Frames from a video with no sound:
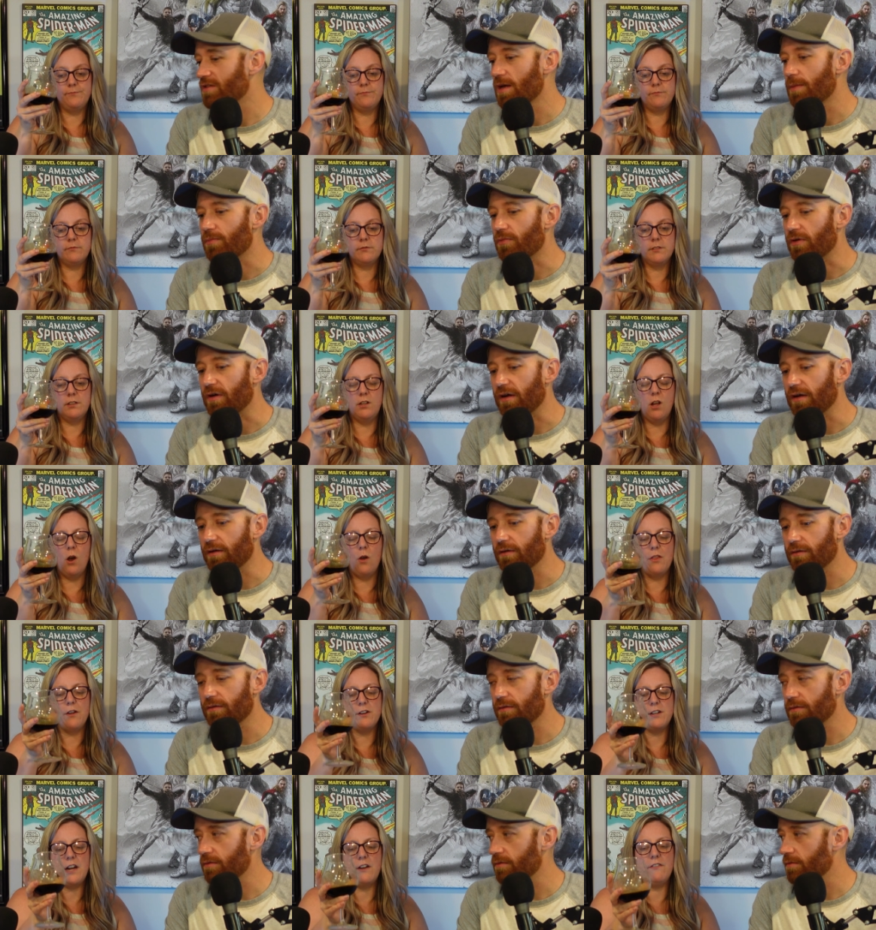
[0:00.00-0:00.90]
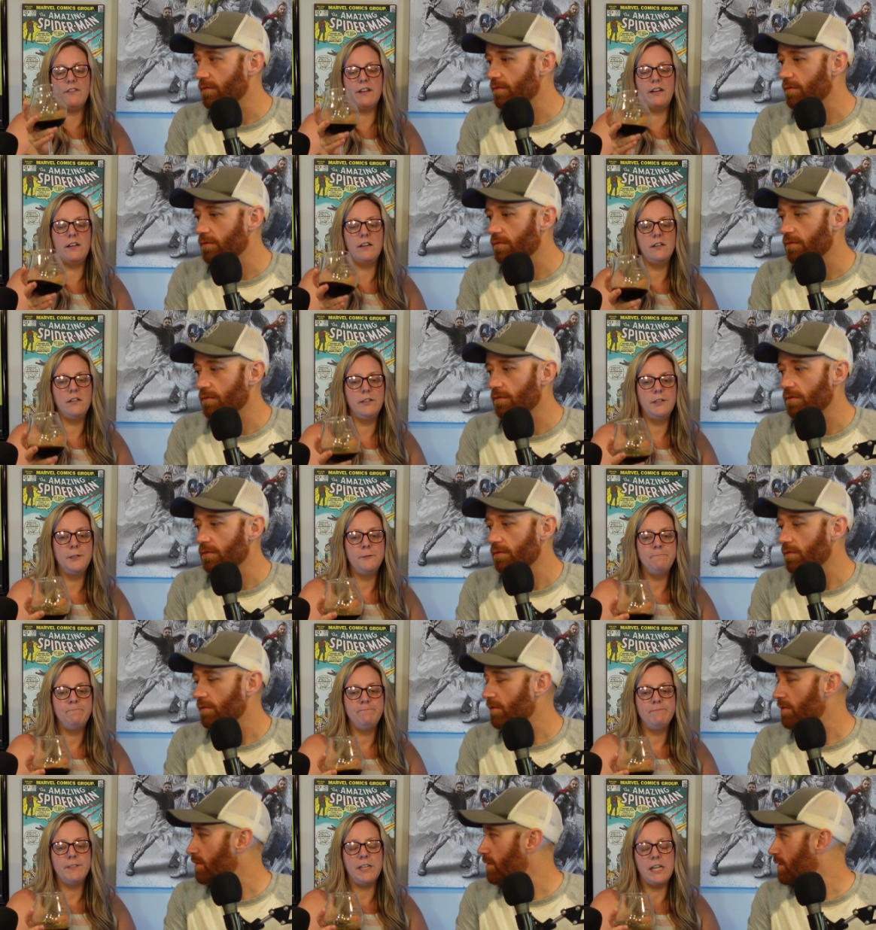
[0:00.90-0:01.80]
Speaker 1: separate. No,
Speaker 2: they're definitely,
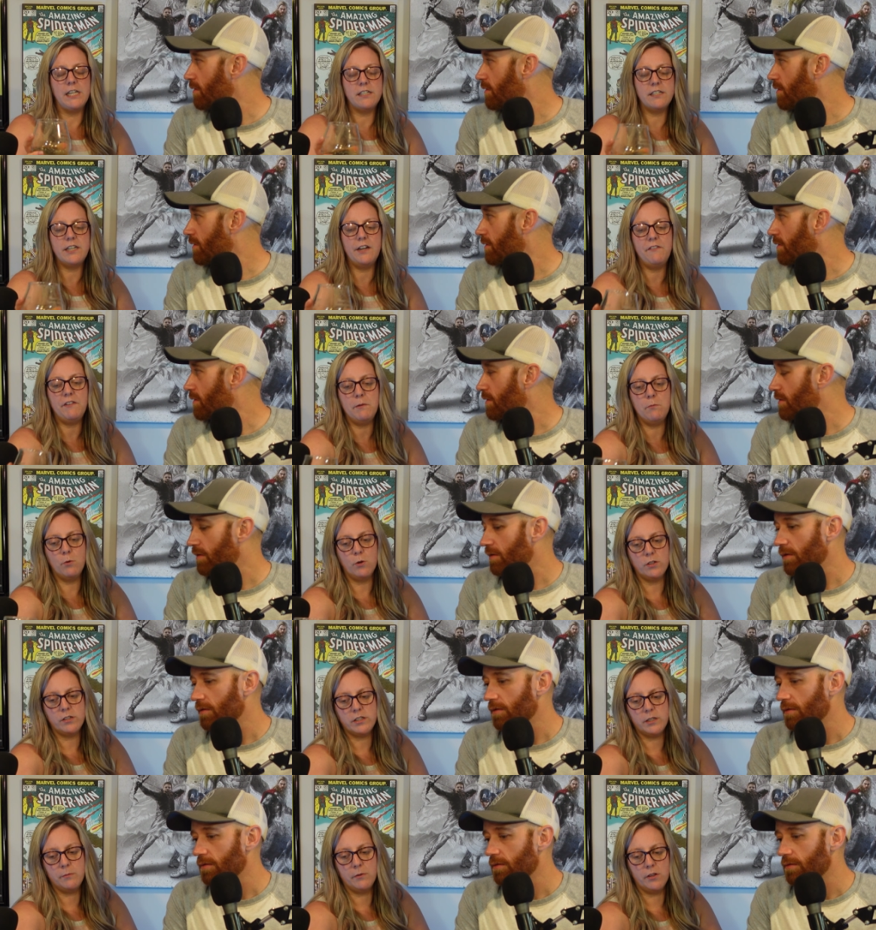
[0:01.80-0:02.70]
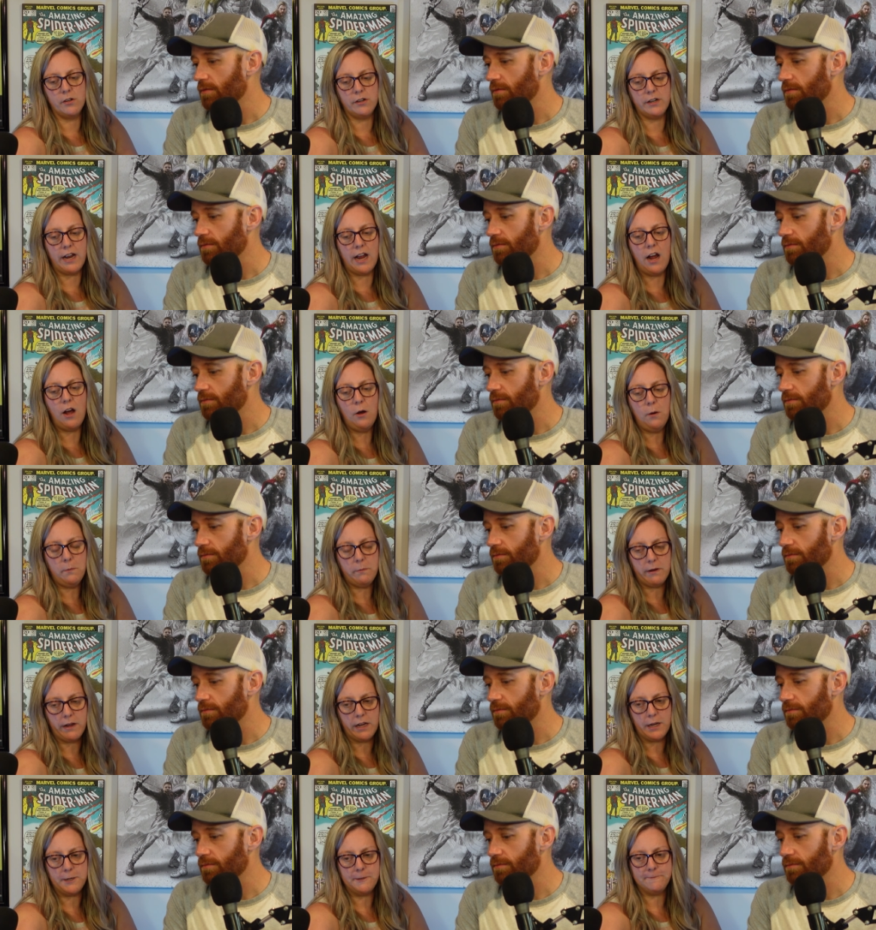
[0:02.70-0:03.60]
it's definitely more similar now,
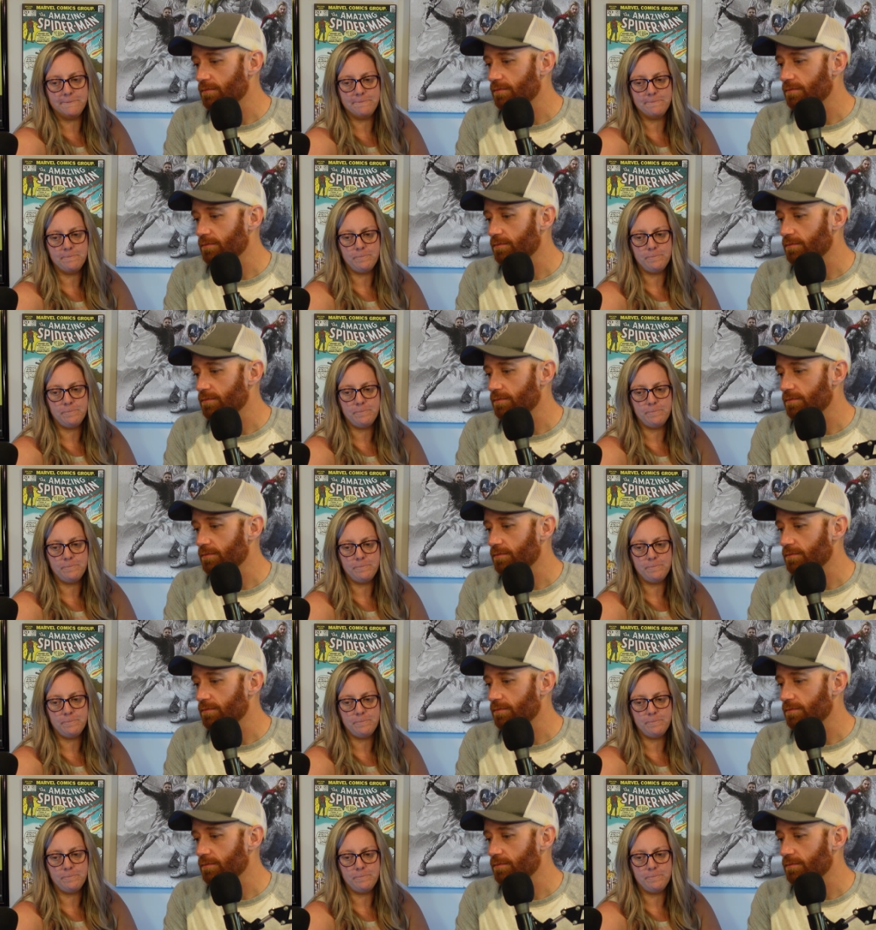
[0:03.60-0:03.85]
but